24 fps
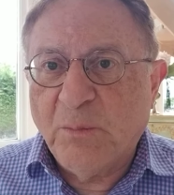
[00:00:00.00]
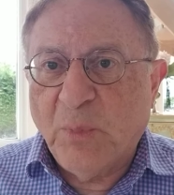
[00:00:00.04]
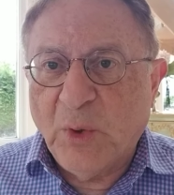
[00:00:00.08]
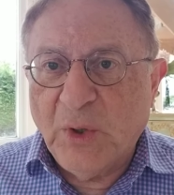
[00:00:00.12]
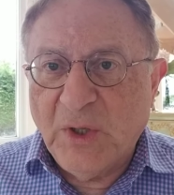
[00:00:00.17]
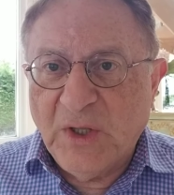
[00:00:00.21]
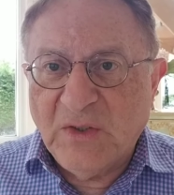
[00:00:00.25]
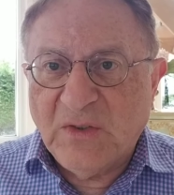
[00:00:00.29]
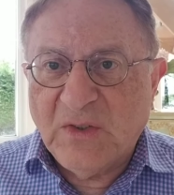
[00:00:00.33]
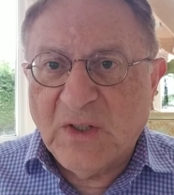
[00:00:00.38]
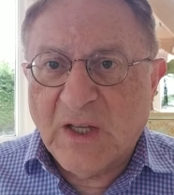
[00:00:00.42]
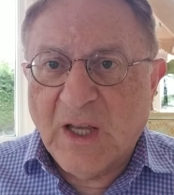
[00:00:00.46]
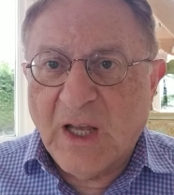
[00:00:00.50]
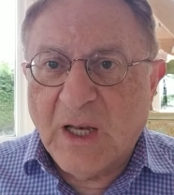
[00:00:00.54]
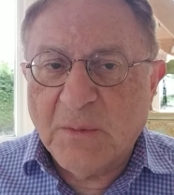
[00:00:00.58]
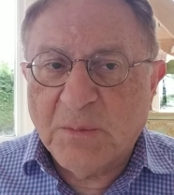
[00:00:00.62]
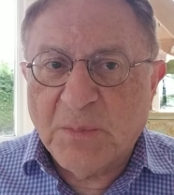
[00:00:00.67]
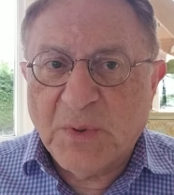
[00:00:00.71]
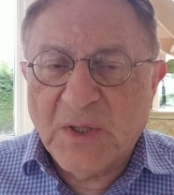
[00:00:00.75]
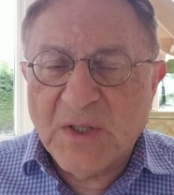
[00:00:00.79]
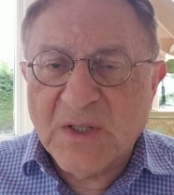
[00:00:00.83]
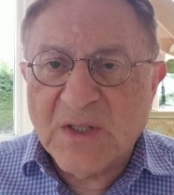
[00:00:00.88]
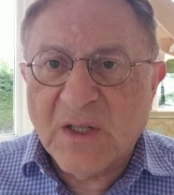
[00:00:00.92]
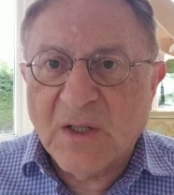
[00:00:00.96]
political
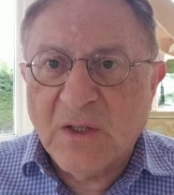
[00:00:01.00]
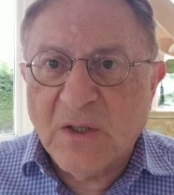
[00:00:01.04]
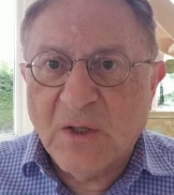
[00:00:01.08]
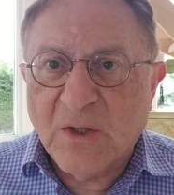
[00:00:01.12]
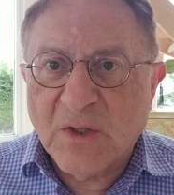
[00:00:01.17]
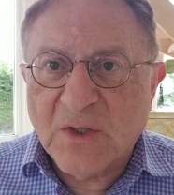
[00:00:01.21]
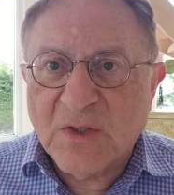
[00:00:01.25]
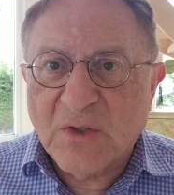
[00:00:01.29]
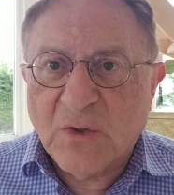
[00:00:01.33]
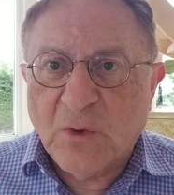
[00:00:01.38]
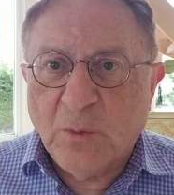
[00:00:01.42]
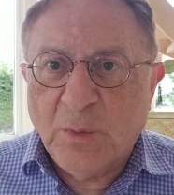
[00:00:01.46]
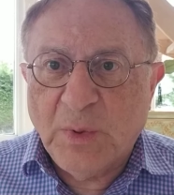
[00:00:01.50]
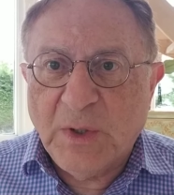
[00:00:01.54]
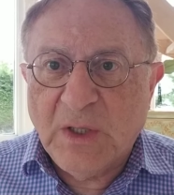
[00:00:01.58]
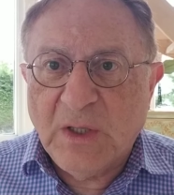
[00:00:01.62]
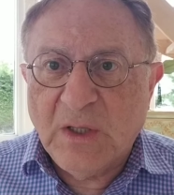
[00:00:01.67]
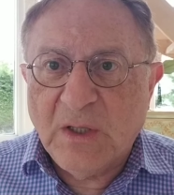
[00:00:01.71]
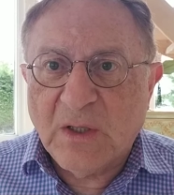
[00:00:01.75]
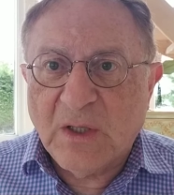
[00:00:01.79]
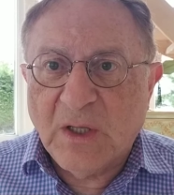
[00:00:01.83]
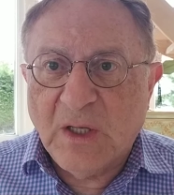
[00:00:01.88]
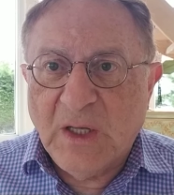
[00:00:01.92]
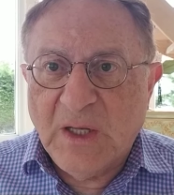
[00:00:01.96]
prisoners to
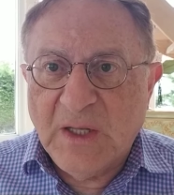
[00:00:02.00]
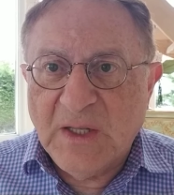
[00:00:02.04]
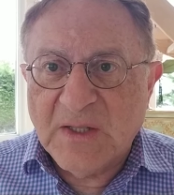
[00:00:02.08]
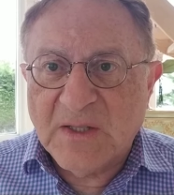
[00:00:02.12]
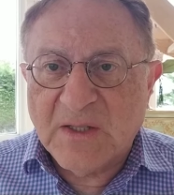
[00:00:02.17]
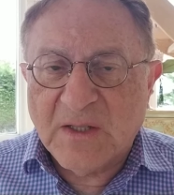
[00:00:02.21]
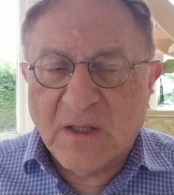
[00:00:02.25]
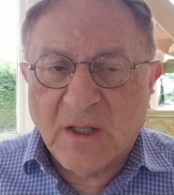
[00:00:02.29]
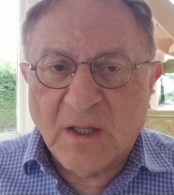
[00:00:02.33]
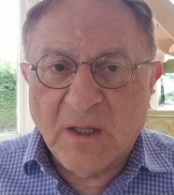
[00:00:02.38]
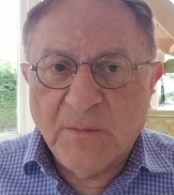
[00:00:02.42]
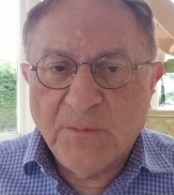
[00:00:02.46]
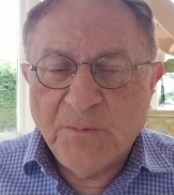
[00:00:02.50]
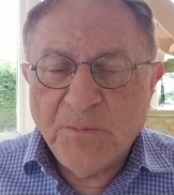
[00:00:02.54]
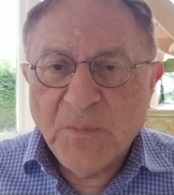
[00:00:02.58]
be released.